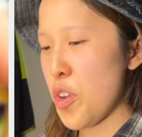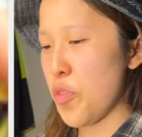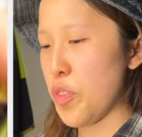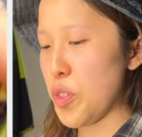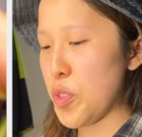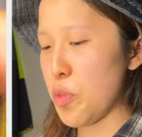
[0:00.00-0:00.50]

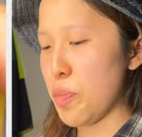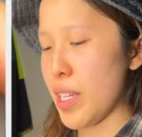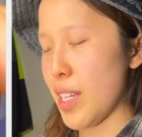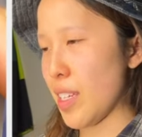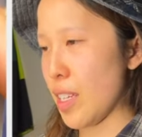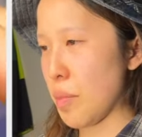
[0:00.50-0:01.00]
Voltorb by
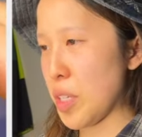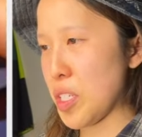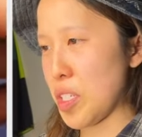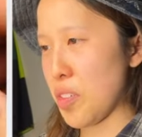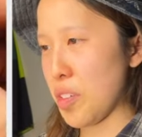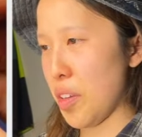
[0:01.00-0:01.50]

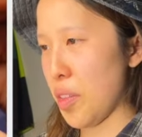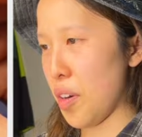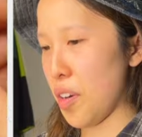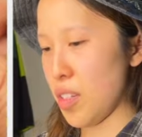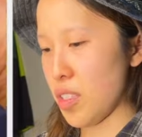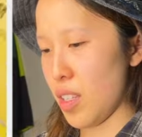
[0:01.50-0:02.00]
Nagimiso, another
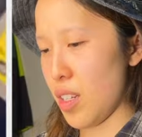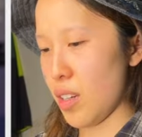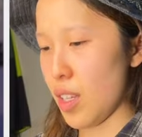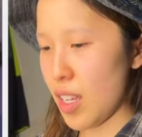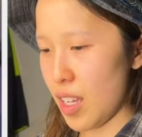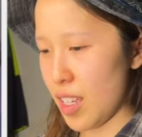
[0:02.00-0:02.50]
artist that I
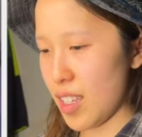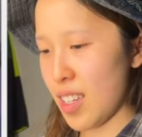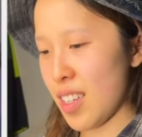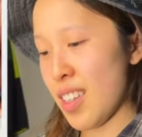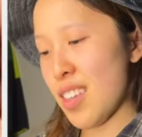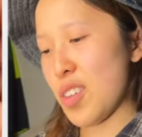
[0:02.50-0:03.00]
like.
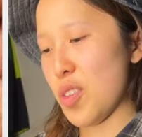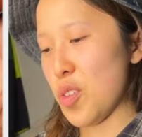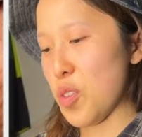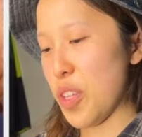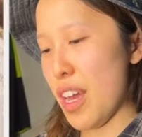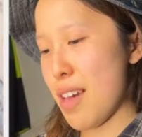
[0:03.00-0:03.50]

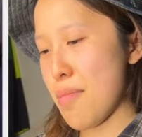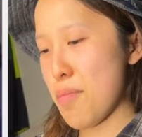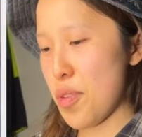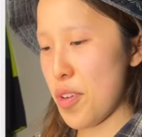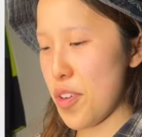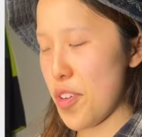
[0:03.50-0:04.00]
Old
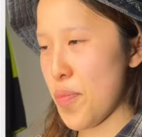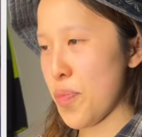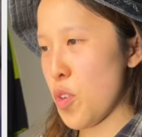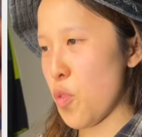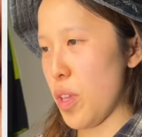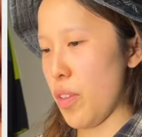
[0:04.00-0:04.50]
Amber.
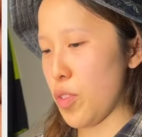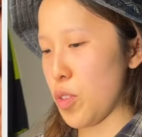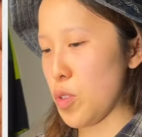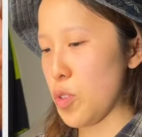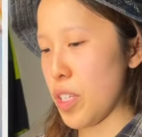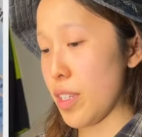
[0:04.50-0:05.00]
We have
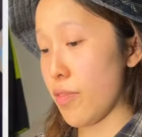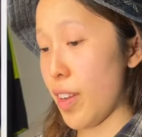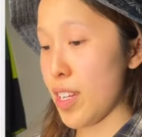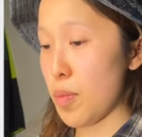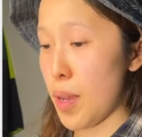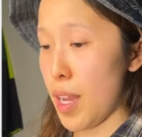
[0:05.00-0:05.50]
Goldeen.
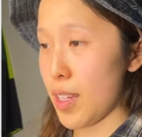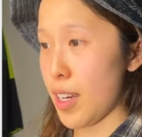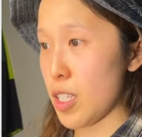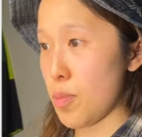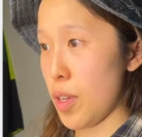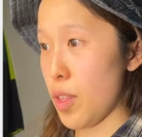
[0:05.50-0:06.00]
Final pack,
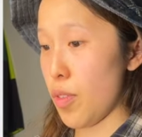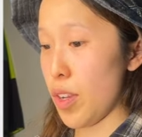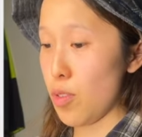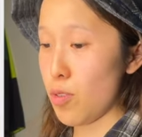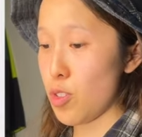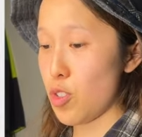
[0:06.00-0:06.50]
guys, by the way.
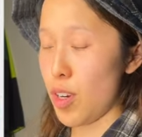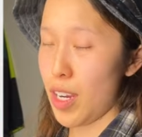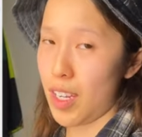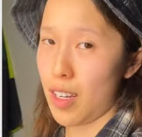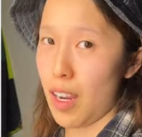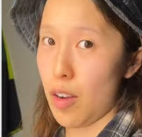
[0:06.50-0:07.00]
Ooh,
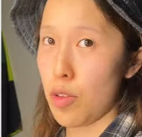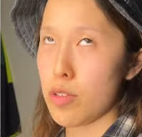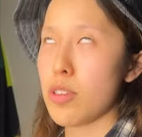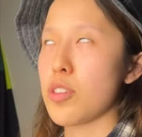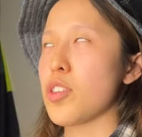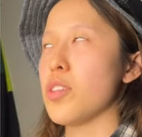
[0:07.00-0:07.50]
Dragonair. This
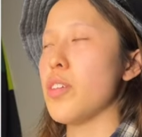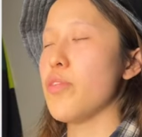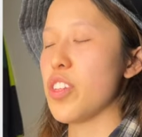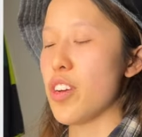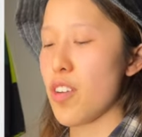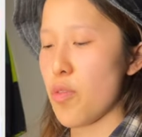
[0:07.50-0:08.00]
is such a
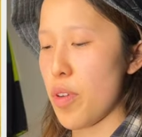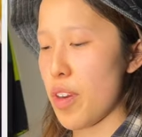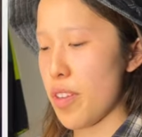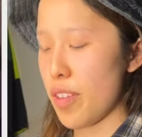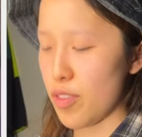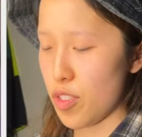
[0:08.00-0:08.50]
lovely art
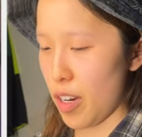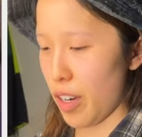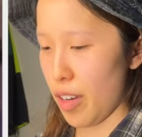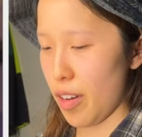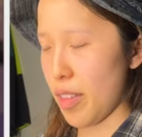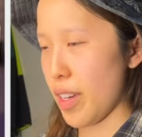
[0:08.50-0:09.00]
rare of
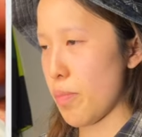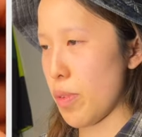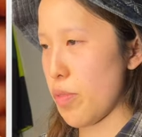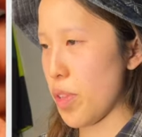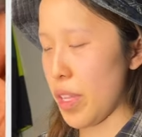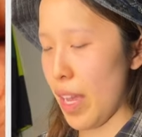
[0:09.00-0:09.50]
Dragonair that I've
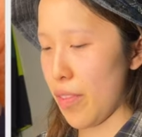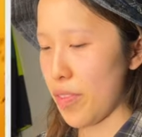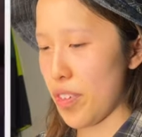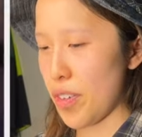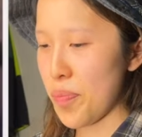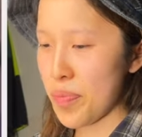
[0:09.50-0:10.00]
been really
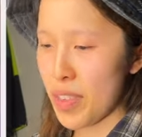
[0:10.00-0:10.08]
after.